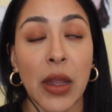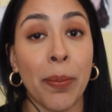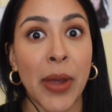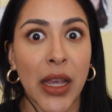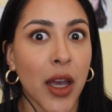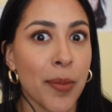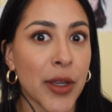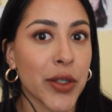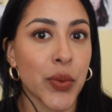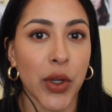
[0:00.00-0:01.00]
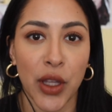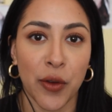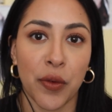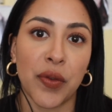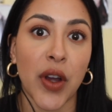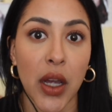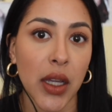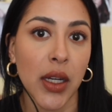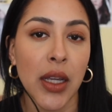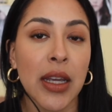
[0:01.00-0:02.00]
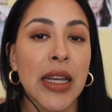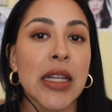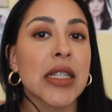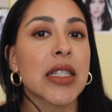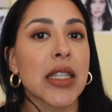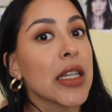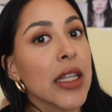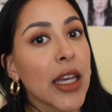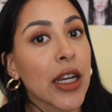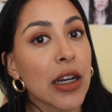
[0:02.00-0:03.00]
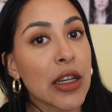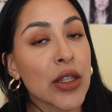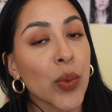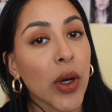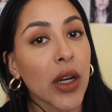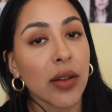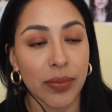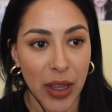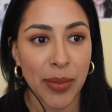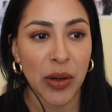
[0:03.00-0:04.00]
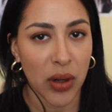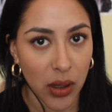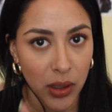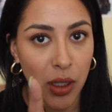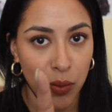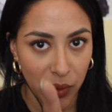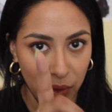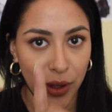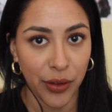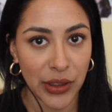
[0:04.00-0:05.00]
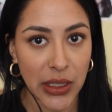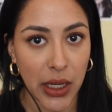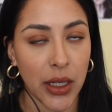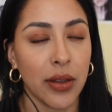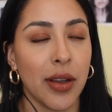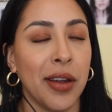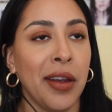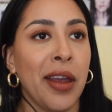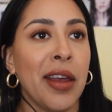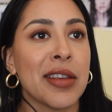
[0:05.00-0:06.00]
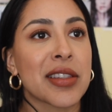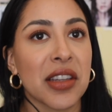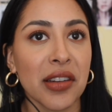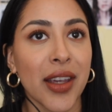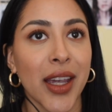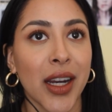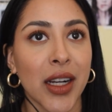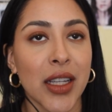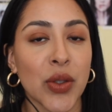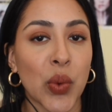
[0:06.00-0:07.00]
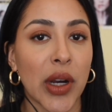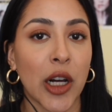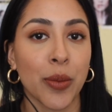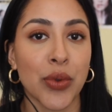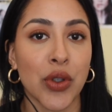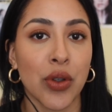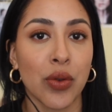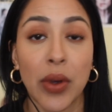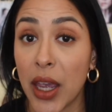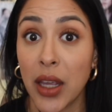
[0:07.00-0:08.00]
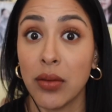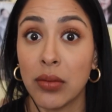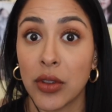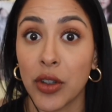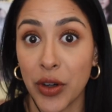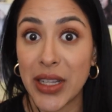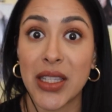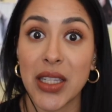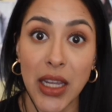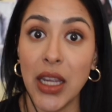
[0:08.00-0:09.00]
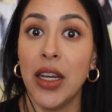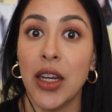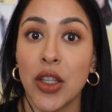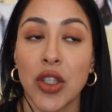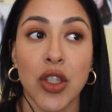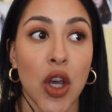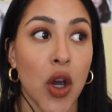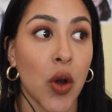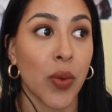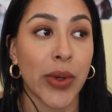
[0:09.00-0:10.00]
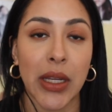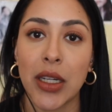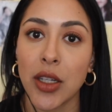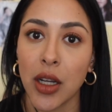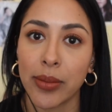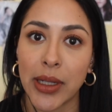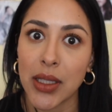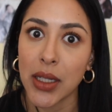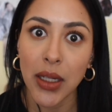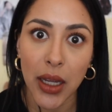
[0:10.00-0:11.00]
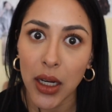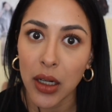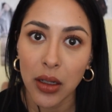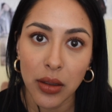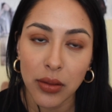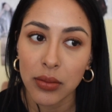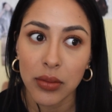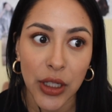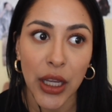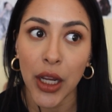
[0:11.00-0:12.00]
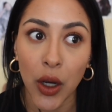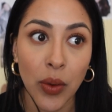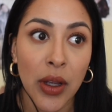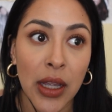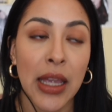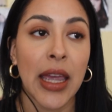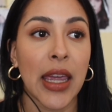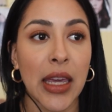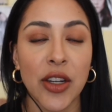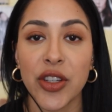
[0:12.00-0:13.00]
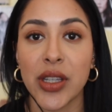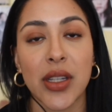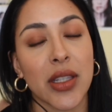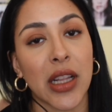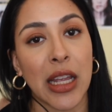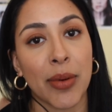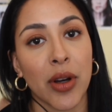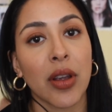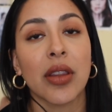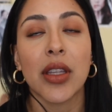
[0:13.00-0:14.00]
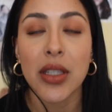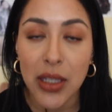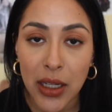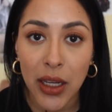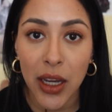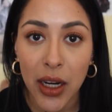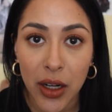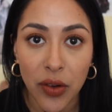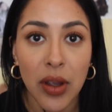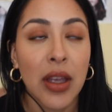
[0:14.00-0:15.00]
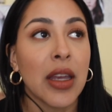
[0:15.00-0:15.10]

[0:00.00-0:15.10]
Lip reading: makeup is really fun, skincare is what, I mean, along with a healthy diet, skincare is what helps you get great skin. So we need to talk about skincare, you know. And just a disclaimer, this skincare